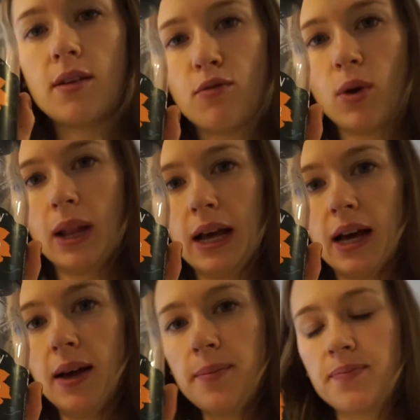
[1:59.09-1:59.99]

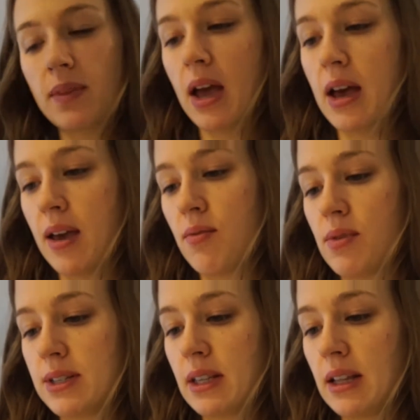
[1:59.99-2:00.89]
Voila. I
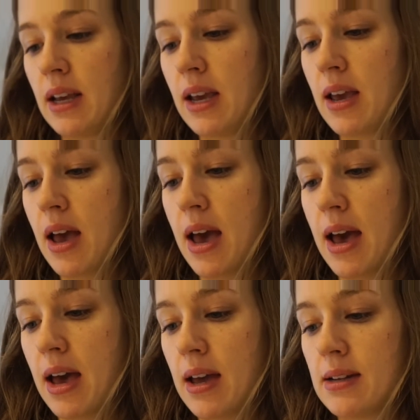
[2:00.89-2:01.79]
recently
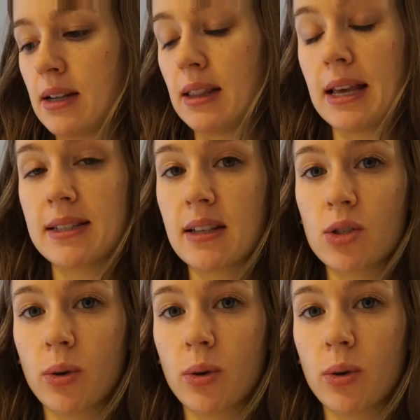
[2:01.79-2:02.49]
had less than